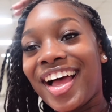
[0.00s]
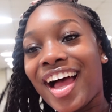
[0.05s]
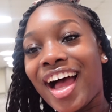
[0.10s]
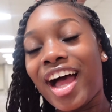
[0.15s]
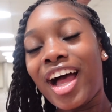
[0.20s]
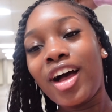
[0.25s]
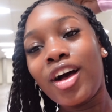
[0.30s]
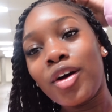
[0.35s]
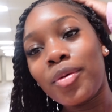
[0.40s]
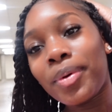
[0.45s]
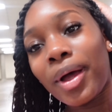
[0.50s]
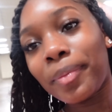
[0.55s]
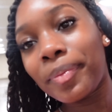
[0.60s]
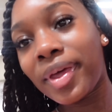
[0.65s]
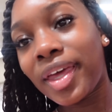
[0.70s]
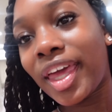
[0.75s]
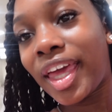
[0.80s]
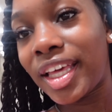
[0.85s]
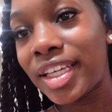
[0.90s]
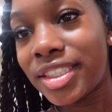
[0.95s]
I hope I've
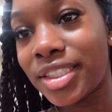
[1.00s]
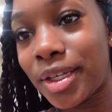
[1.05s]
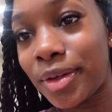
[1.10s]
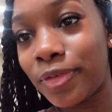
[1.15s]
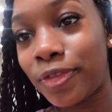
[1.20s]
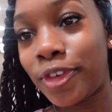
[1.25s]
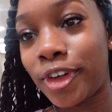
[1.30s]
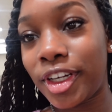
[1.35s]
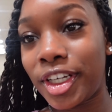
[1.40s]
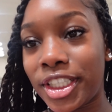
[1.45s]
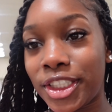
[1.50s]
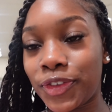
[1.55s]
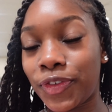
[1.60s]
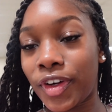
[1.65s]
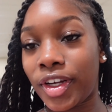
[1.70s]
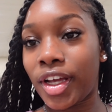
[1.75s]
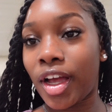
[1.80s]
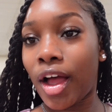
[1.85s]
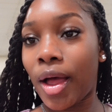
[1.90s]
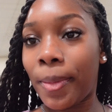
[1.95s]
been getting some footage for
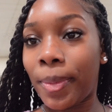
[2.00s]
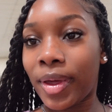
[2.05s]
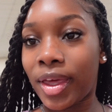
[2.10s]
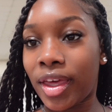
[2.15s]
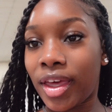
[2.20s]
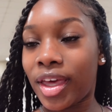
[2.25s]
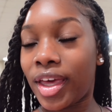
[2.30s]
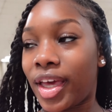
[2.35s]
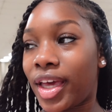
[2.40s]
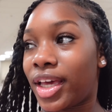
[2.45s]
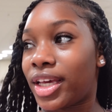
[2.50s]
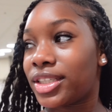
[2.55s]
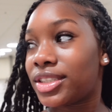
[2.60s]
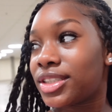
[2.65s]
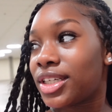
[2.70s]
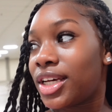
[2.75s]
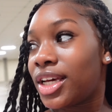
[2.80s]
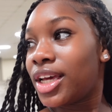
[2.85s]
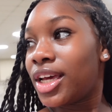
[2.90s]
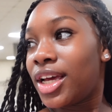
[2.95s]
y'all because
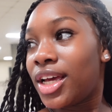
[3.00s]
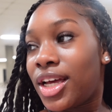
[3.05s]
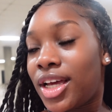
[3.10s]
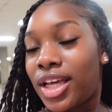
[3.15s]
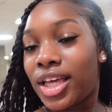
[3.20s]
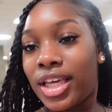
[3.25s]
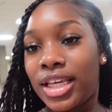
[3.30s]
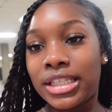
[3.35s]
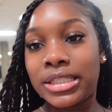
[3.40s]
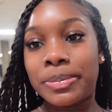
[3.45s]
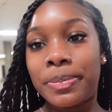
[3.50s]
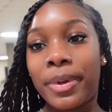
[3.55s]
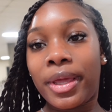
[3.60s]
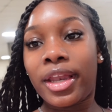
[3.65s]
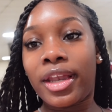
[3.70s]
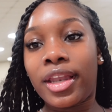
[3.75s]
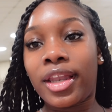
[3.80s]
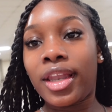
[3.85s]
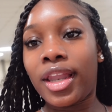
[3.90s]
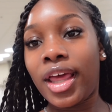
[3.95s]
it's
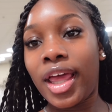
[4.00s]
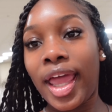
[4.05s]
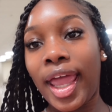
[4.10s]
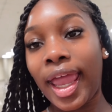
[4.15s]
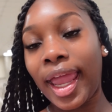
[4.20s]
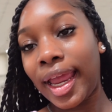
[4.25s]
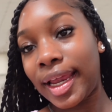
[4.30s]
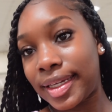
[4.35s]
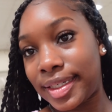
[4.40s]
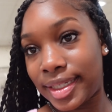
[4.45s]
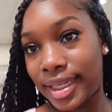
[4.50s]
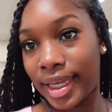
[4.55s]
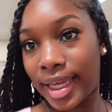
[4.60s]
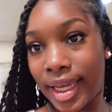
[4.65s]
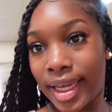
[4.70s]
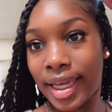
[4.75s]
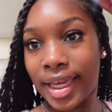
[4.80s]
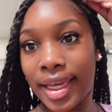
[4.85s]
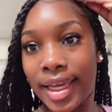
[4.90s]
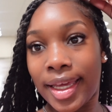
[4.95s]
been hectic
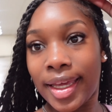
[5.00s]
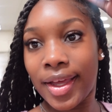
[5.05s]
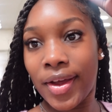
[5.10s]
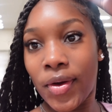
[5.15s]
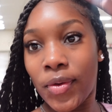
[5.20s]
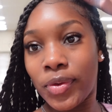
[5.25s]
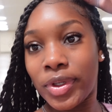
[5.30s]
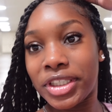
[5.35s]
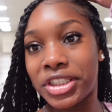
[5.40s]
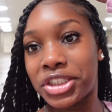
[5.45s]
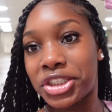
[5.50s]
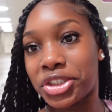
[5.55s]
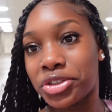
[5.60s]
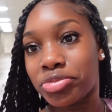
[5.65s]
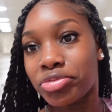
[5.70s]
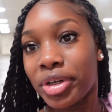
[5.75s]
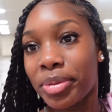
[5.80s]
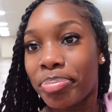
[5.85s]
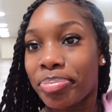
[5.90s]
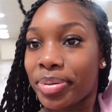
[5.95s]
on this
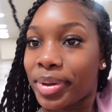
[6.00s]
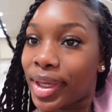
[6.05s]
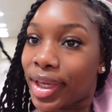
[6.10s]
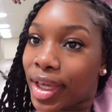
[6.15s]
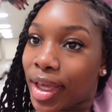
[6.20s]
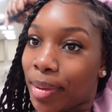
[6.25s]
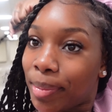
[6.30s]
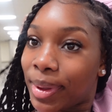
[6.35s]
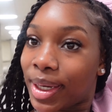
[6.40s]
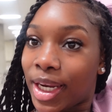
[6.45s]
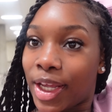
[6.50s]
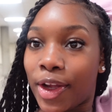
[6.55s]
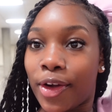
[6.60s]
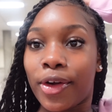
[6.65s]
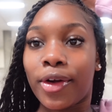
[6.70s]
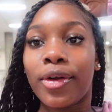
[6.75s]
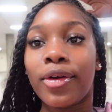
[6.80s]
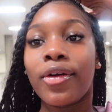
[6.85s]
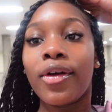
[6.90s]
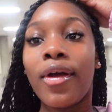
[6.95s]
trip coming
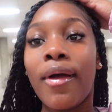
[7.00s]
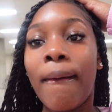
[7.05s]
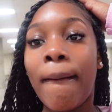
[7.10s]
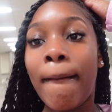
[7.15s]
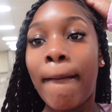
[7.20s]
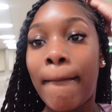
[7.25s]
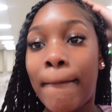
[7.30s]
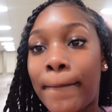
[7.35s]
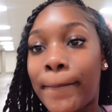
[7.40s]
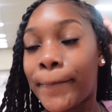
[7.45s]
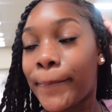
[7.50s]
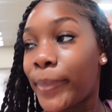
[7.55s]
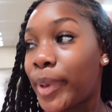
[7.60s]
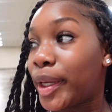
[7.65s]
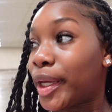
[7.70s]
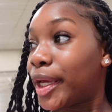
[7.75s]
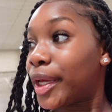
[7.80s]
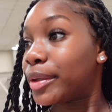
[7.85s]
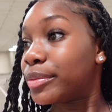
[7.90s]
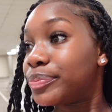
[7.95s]
here.
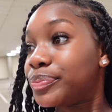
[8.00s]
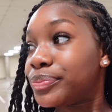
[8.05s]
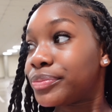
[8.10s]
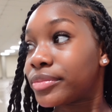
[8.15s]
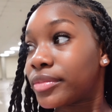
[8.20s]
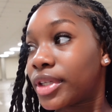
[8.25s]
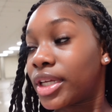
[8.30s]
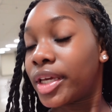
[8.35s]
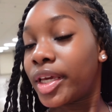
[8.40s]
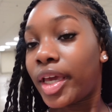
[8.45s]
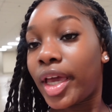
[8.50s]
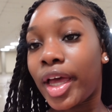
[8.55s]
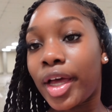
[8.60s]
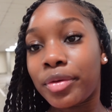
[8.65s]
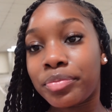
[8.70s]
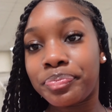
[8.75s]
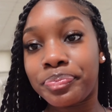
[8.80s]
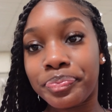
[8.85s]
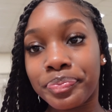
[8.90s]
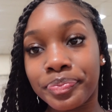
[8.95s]
But yeah,
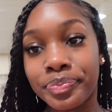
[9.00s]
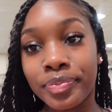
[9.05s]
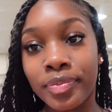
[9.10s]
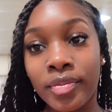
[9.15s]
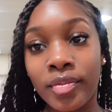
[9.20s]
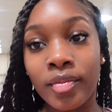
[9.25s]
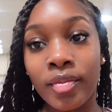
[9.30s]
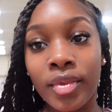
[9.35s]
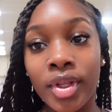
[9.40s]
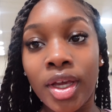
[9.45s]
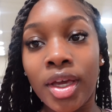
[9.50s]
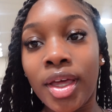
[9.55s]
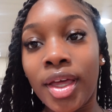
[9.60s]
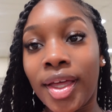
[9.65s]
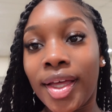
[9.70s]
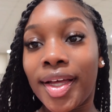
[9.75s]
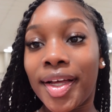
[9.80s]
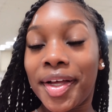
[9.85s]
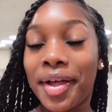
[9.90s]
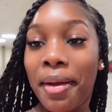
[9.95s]

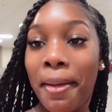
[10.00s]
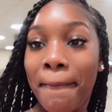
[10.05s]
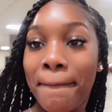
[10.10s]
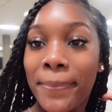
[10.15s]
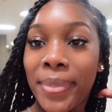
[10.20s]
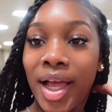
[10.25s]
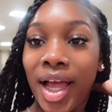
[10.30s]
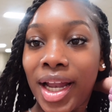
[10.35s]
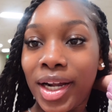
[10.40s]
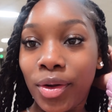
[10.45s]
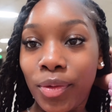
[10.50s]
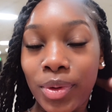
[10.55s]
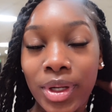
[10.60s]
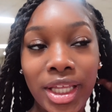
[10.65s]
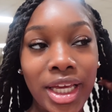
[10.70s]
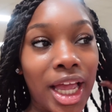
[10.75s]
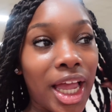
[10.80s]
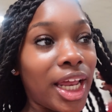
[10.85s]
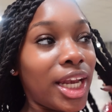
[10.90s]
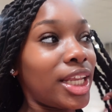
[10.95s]
um, I don't
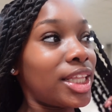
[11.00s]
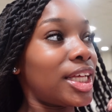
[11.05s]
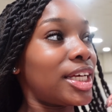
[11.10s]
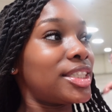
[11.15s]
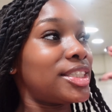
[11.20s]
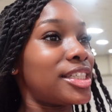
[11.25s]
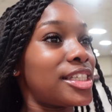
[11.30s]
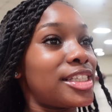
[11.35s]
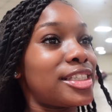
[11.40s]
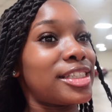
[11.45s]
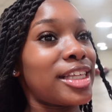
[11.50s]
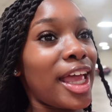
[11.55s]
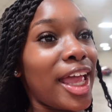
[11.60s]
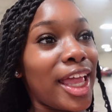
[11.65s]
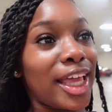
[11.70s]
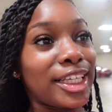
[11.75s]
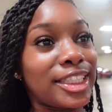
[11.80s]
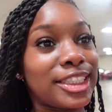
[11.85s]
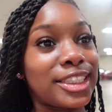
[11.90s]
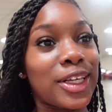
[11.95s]
really got anything to
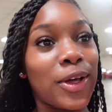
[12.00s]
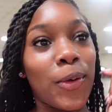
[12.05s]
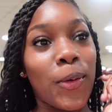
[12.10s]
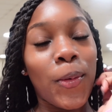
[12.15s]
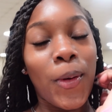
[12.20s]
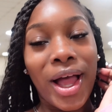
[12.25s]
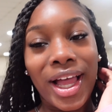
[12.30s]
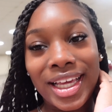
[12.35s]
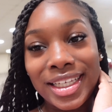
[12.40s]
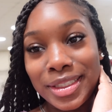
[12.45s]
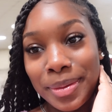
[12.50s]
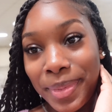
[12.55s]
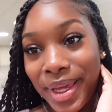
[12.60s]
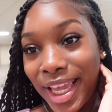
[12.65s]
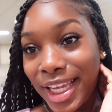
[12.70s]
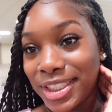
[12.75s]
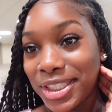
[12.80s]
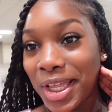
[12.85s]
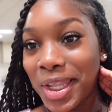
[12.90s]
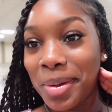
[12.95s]
say, so I guess I'm gonna
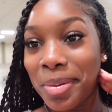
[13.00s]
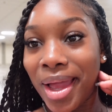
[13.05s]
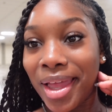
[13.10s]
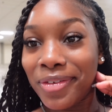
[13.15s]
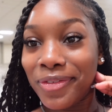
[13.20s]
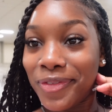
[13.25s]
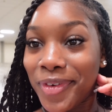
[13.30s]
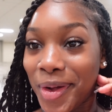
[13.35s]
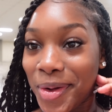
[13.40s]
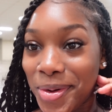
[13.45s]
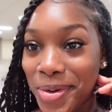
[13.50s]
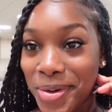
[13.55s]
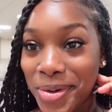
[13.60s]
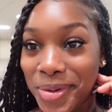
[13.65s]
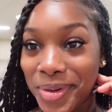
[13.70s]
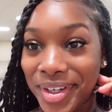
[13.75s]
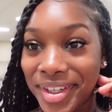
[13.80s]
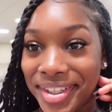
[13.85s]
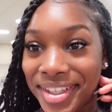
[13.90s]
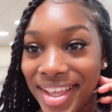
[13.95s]
catch y'all on my
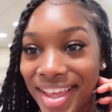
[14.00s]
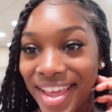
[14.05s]
phone.